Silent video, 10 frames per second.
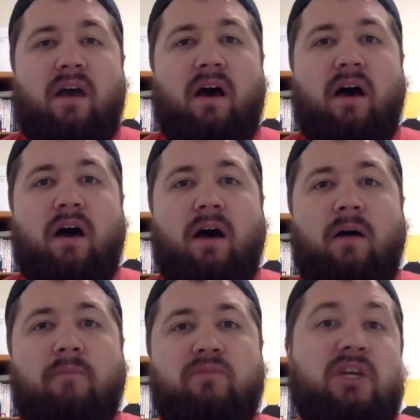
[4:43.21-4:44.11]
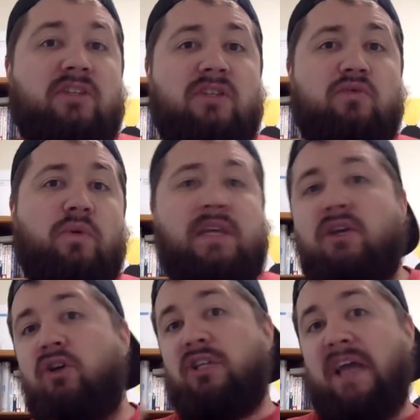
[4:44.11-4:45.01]
Um, Jesus was
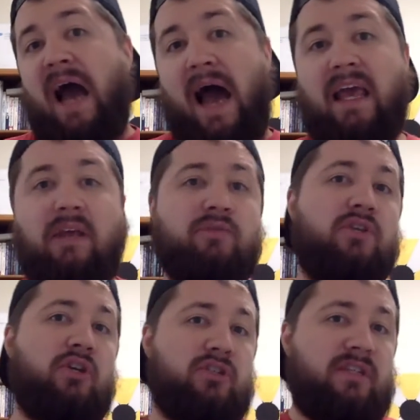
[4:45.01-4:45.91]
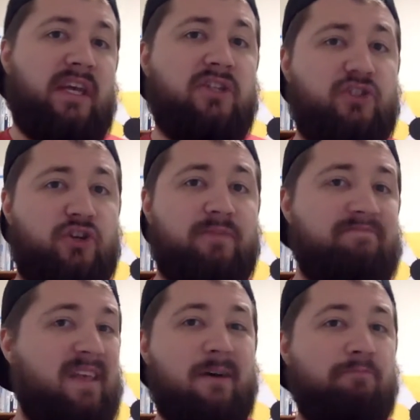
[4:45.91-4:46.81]
a good guy, he was a good teacher,
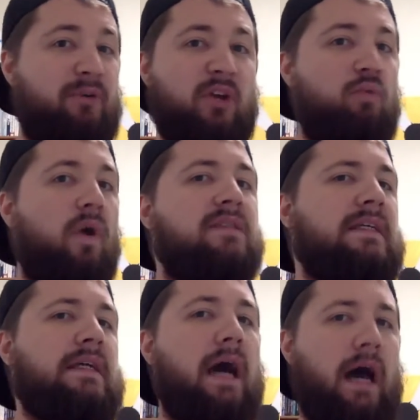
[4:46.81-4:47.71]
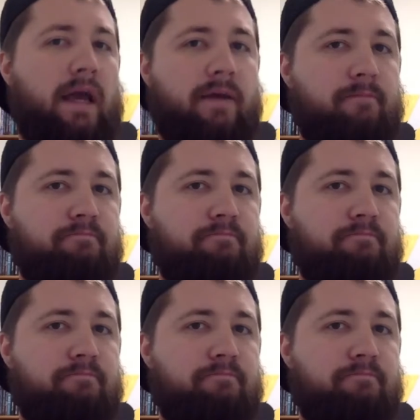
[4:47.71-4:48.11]
but he wasn't God.